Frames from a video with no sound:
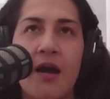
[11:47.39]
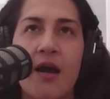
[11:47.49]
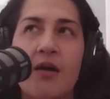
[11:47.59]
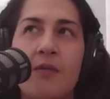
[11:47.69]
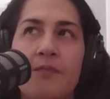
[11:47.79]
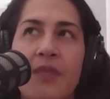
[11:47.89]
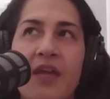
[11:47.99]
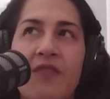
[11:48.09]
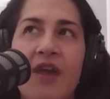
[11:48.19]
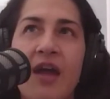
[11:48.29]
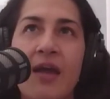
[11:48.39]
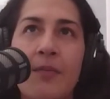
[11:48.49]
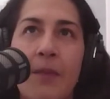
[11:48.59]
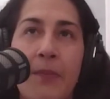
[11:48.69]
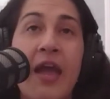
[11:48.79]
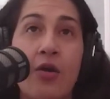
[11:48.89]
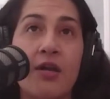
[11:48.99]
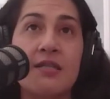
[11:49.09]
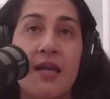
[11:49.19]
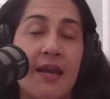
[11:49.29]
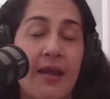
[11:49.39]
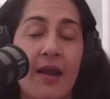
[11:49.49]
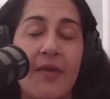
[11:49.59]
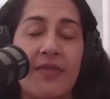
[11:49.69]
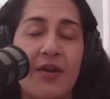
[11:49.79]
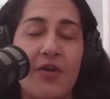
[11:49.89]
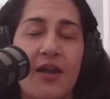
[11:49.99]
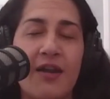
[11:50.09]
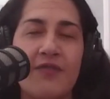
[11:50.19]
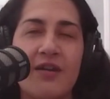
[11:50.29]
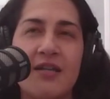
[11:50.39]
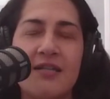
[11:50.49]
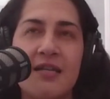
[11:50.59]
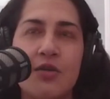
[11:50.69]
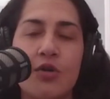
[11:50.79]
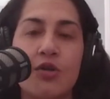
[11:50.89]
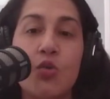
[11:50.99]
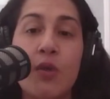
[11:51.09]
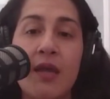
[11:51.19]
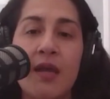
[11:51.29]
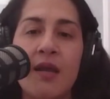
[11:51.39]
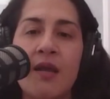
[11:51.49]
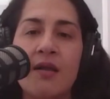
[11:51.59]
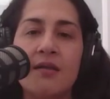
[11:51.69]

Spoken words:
If I'm a parent and I'm not there yet of a teen or a tween